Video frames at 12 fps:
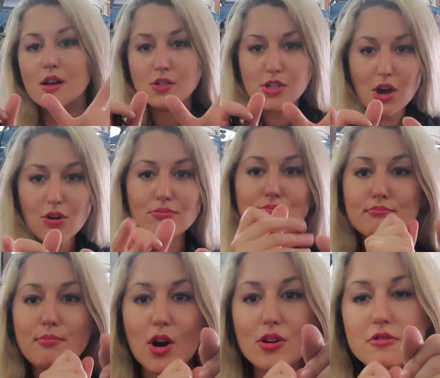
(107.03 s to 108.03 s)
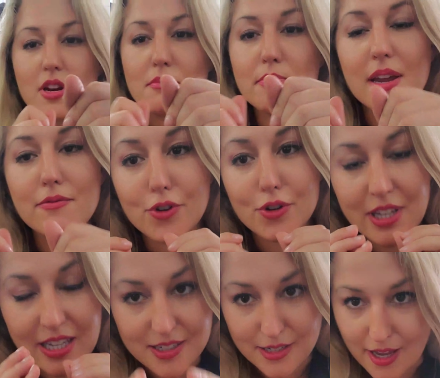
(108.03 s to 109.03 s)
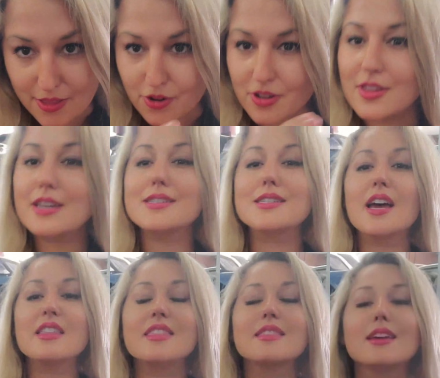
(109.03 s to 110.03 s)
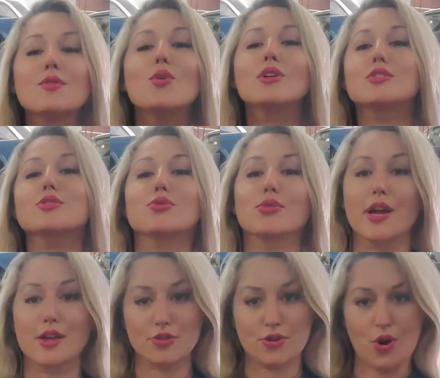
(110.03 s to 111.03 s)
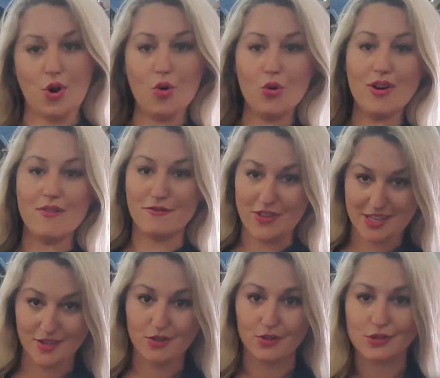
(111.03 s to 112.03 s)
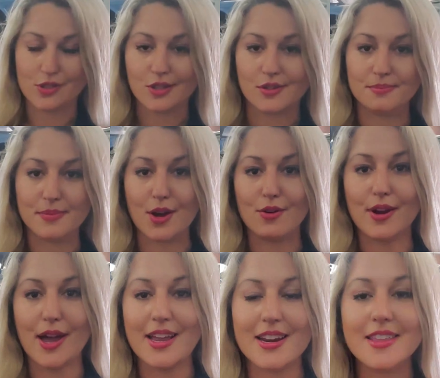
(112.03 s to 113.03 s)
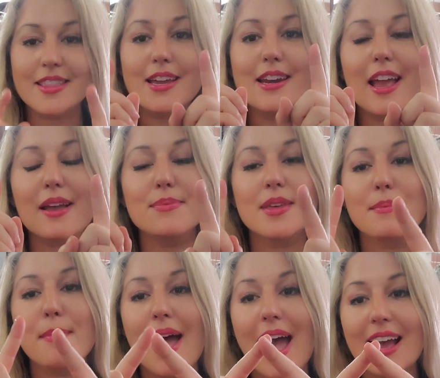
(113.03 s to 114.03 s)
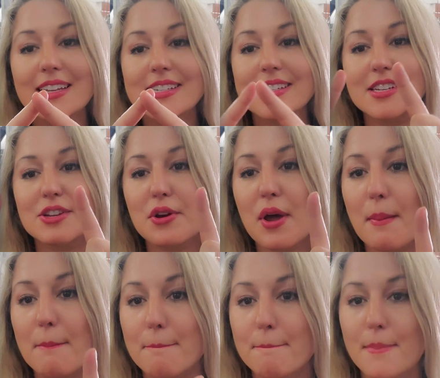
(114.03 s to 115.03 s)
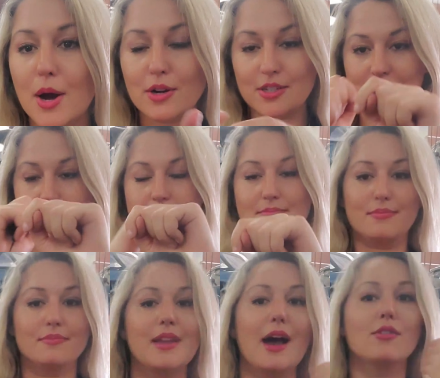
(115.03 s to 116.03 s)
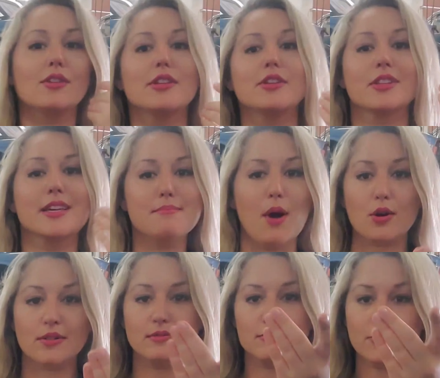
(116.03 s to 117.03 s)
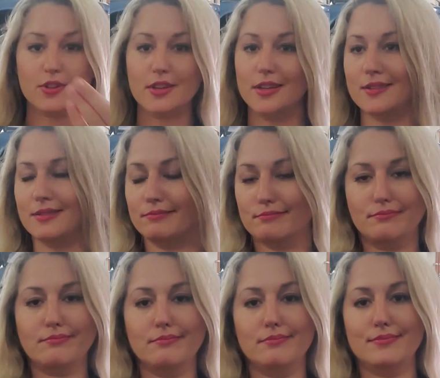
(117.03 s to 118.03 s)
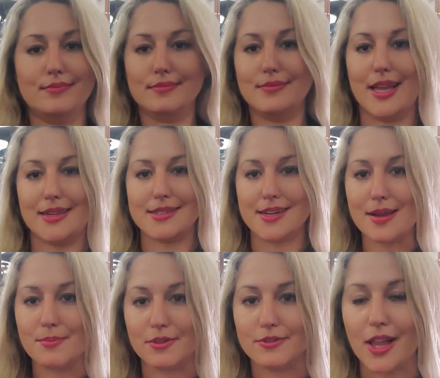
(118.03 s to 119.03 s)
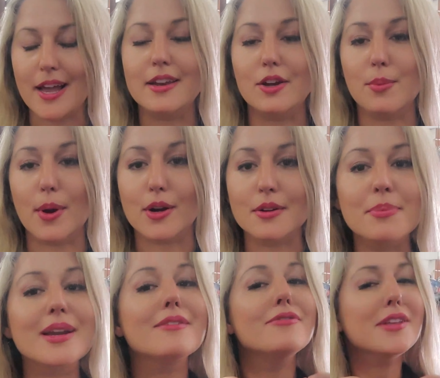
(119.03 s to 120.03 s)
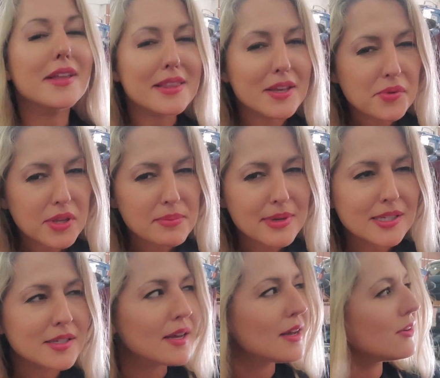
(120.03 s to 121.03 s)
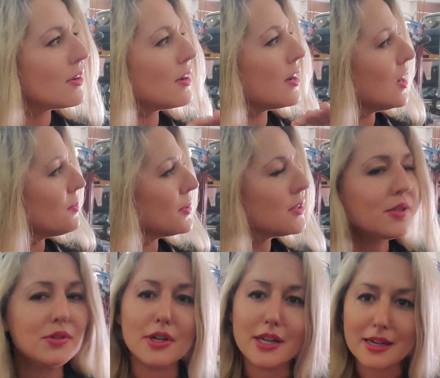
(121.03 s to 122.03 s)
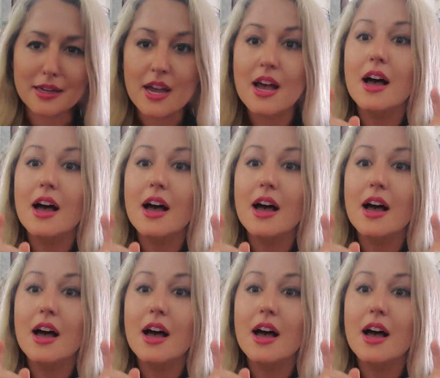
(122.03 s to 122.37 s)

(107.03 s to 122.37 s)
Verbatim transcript: so Martin and Bamford get together and they decide that they want to create their own vehicles, all right? And they name them Aston Martin. Now, clearly, Martin for the last name of Lionel Martin, but I feel like they really missed out on an opportunity